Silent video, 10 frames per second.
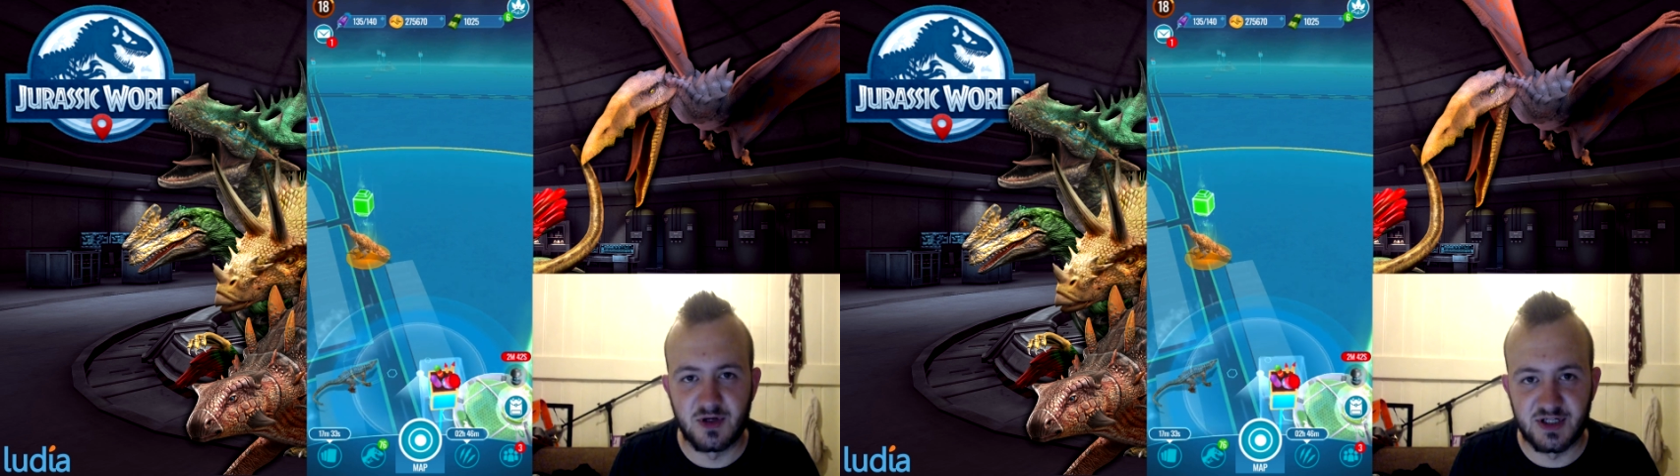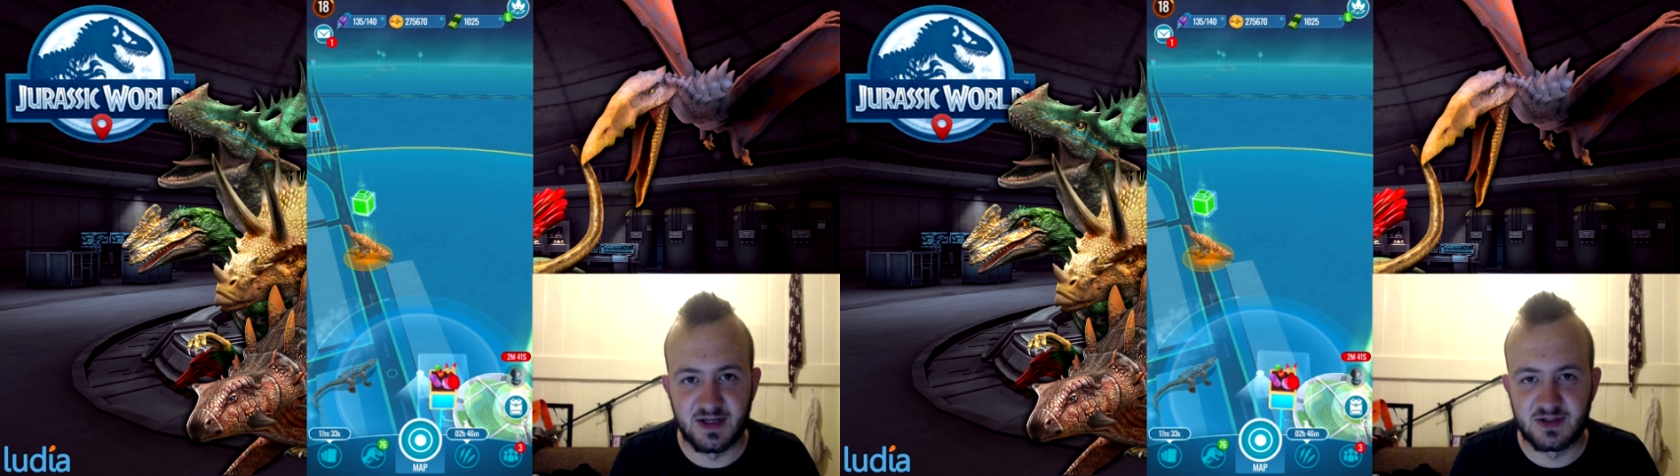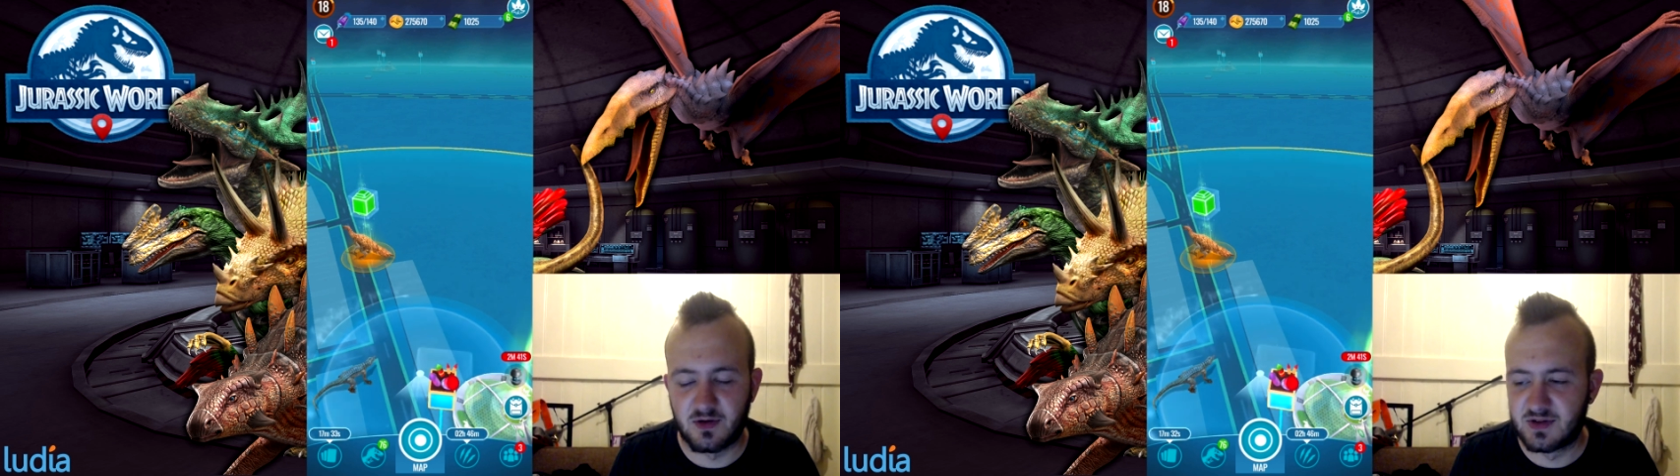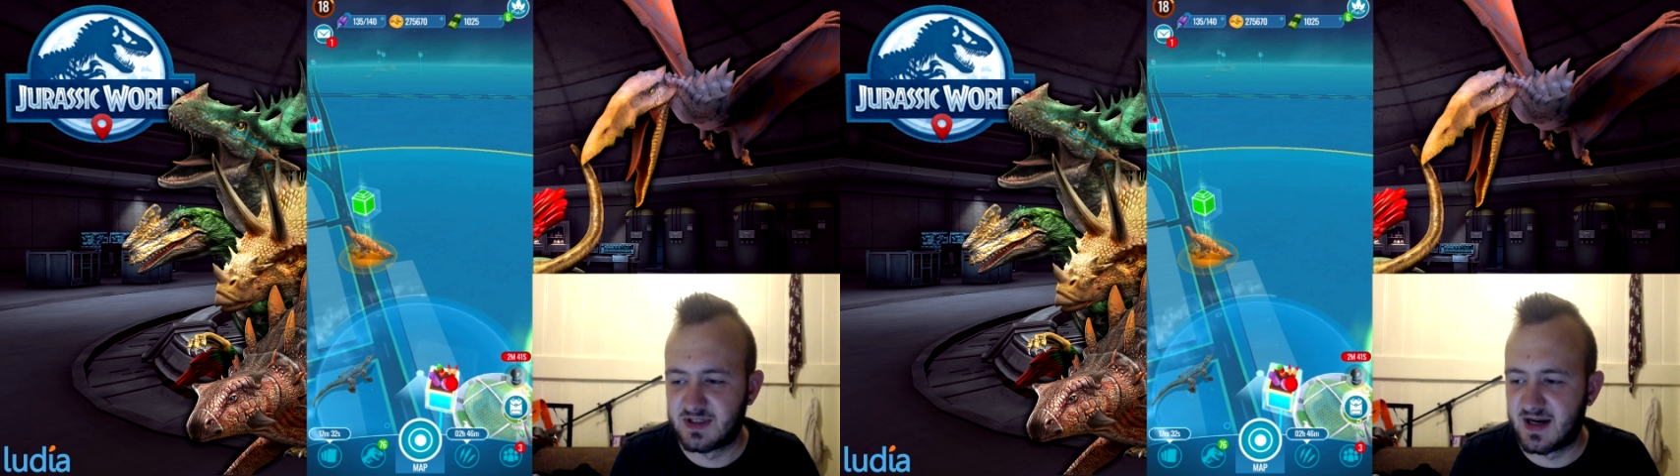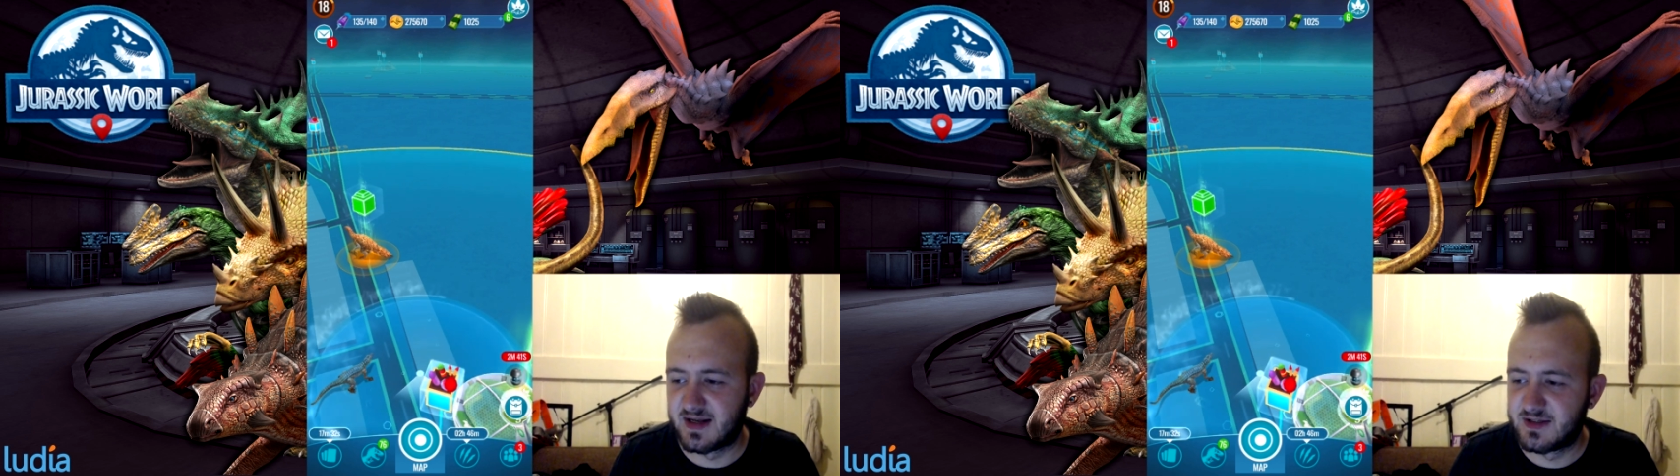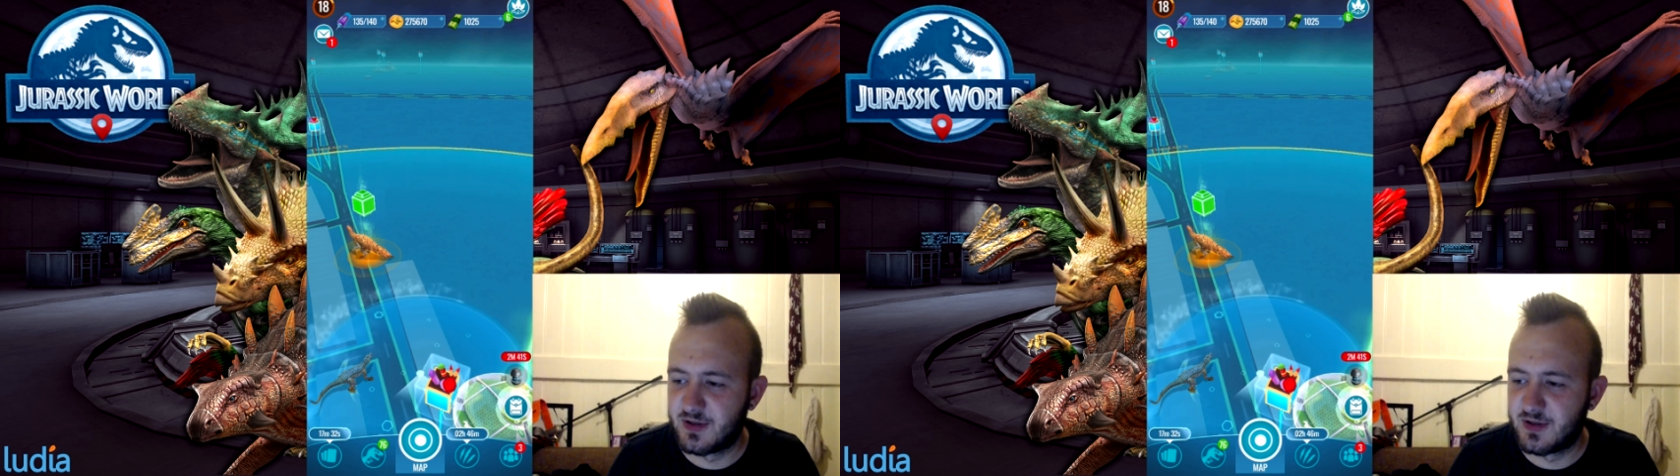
Coin Chase on Saturday